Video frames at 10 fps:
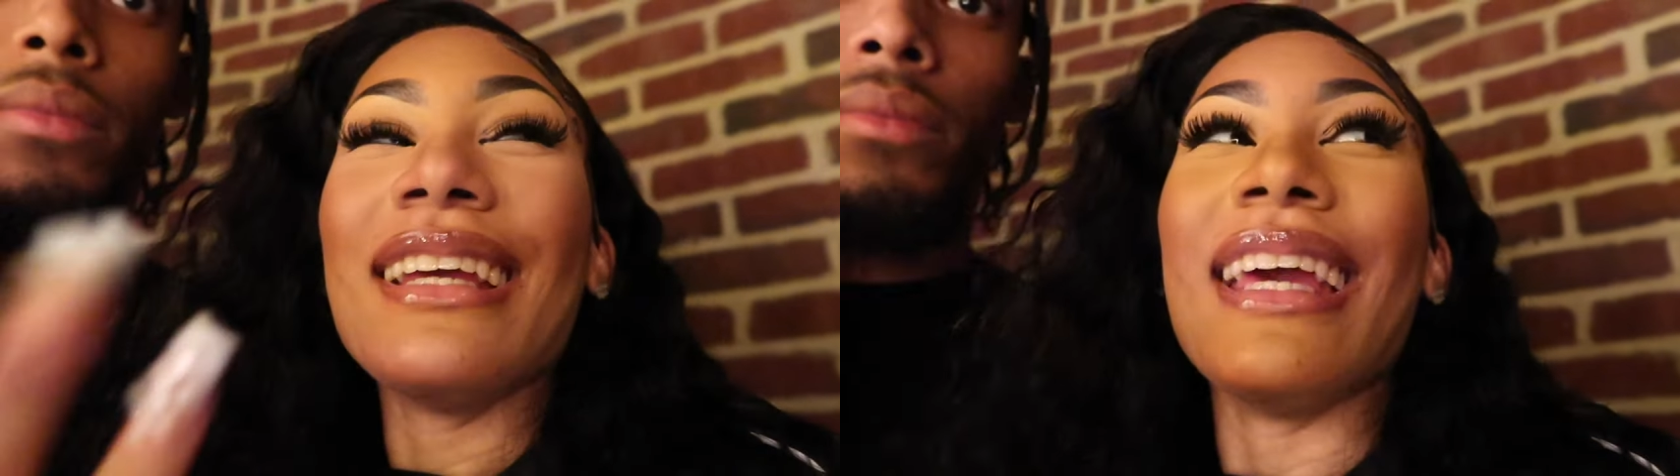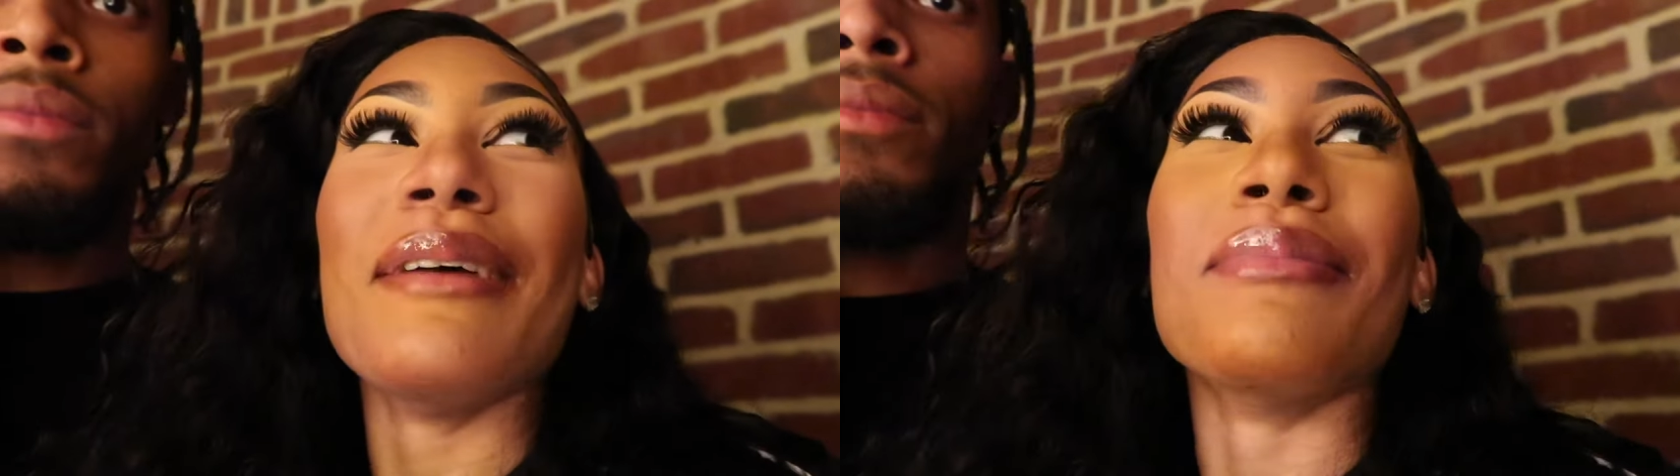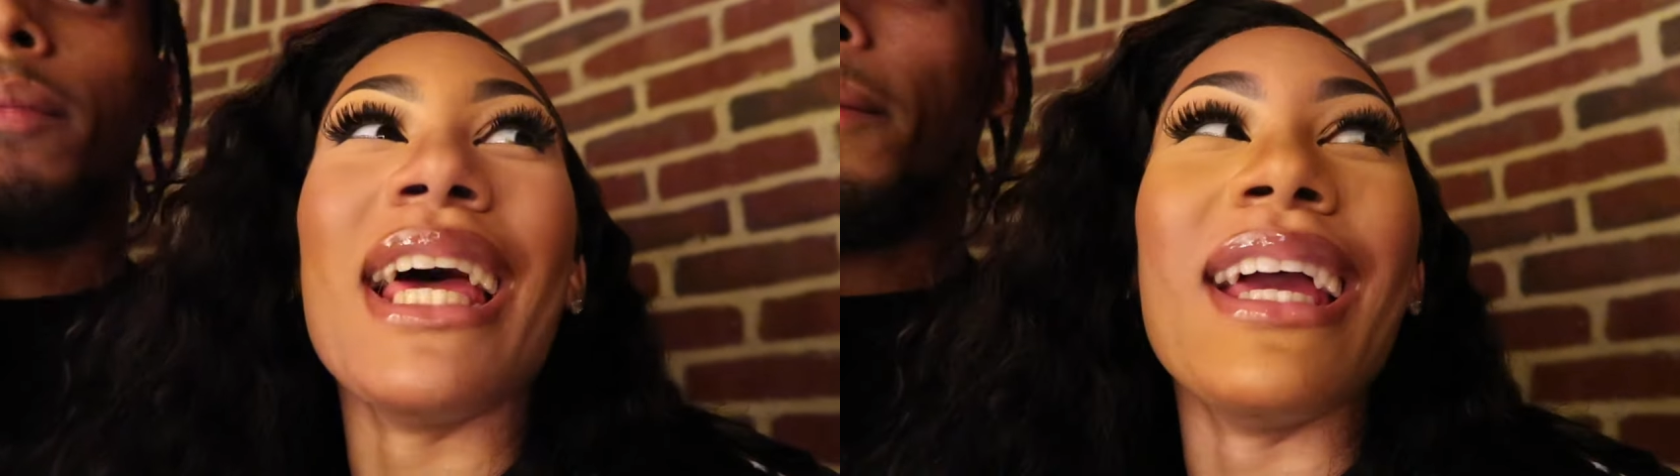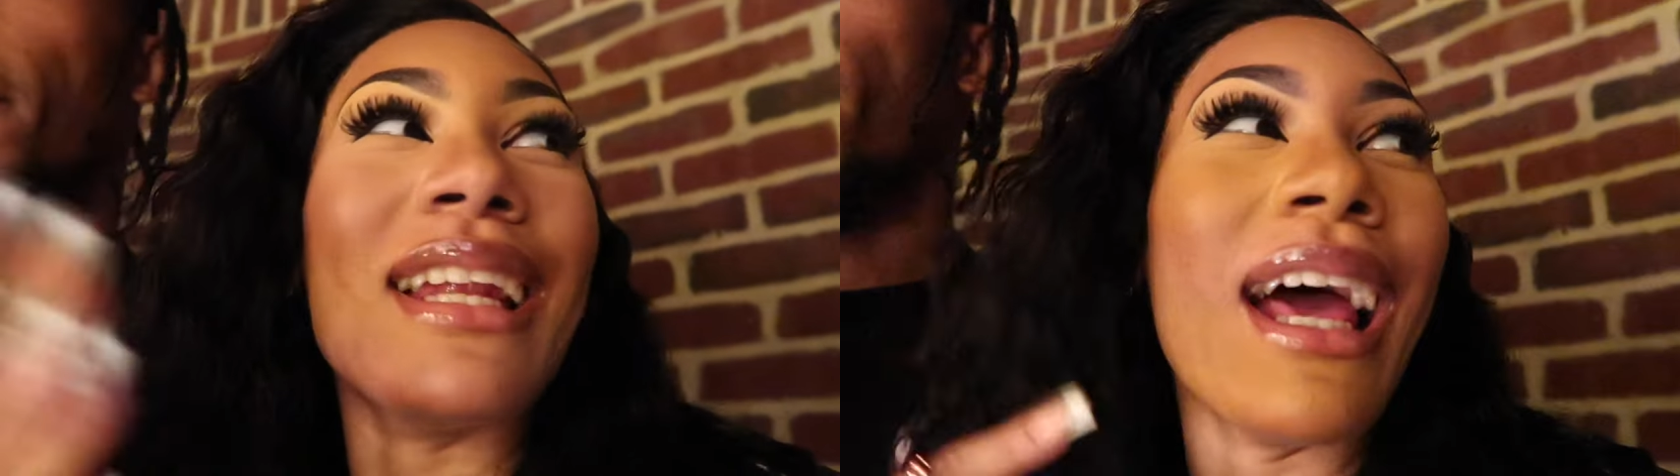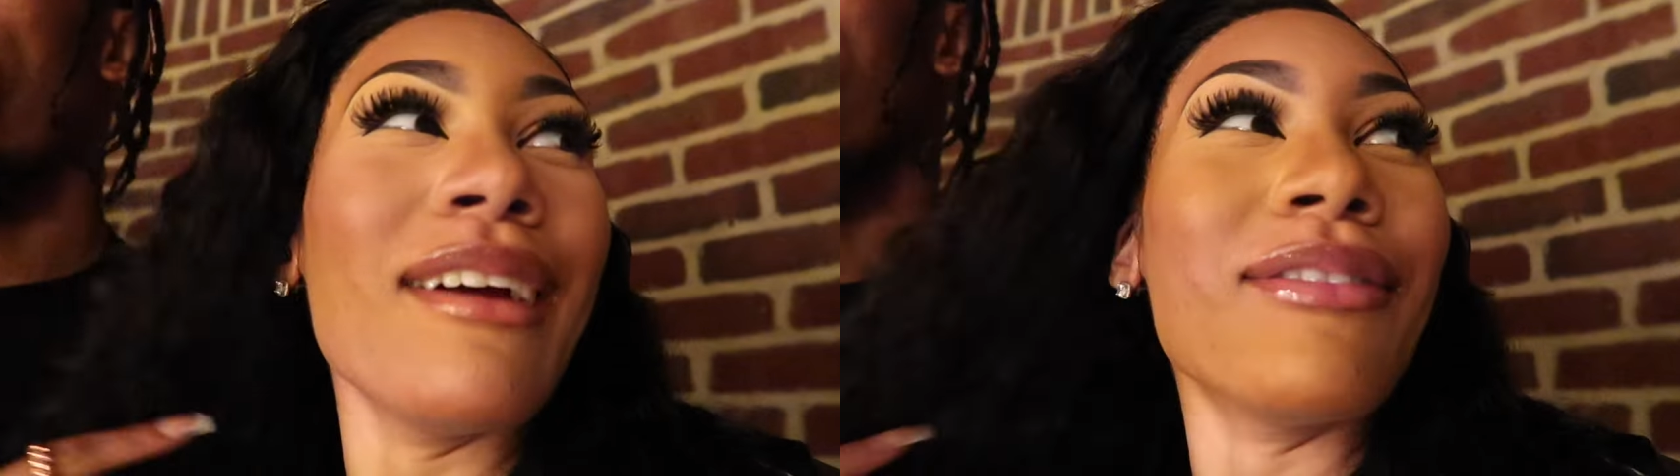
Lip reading: came late and I